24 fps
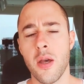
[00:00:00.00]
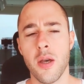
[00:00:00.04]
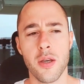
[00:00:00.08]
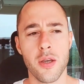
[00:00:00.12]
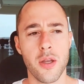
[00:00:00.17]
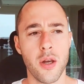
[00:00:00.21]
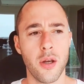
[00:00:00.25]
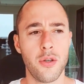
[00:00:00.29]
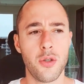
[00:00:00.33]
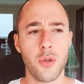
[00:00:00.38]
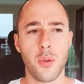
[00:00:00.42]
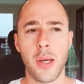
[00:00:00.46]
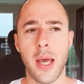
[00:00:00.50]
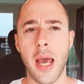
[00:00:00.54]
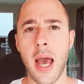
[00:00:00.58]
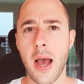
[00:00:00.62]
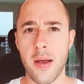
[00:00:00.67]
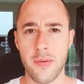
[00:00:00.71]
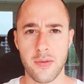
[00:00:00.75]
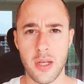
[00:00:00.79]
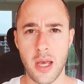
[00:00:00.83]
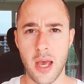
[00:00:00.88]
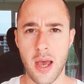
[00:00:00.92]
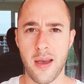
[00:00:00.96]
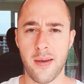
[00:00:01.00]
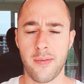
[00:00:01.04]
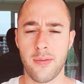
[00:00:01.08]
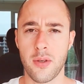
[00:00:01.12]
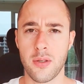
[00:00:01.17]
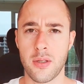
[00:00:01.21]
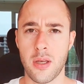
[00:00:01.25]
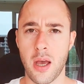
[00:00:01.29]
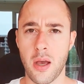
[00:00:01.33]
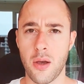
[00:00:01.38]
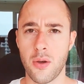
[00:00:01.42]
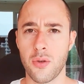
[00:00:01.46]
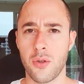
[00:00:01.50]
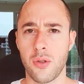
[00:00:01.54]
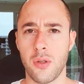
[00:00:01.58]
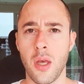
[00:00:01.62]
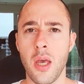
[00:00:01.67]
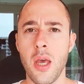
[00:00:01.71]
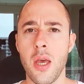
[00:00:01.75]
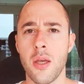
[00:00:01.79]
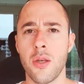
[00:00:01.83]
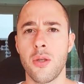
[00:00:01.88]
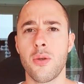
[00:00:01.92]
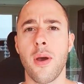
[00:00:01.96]
You know, do I have to have this house?
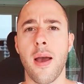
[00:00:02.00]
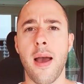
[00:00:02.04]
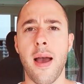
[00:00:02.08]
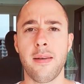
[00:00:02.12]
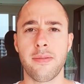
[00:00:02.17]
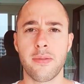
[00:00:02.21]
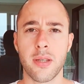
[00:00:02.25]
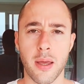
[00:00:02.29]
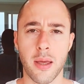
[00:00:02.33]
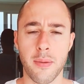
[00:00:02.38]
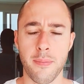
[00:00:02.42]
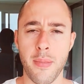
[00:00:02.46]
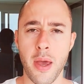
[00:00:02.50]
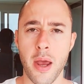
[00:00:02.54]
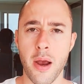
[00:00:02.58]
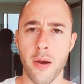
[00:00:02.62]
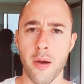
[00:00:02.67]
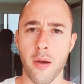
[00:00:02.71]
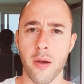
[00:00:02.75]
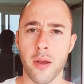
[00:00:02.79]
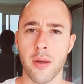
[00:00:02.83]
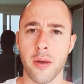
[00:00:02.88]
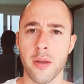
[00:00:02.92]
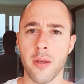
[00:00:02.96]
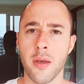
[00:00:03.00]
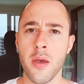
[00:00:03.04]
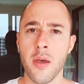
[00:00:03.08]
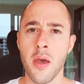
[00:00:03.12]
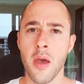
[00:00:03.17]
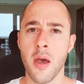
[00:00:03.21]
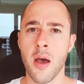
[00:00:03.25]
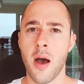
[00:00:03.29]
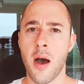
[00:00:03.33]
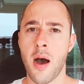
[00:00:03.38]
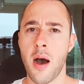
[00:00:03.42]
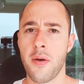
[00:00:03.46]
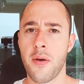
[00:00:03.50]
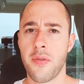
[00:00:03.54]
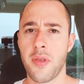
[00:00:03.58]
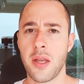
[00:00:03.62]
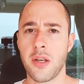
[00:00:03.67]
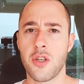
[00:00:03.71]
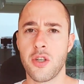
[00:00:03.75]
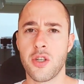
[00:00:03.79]
Do I have to get married? Uh, they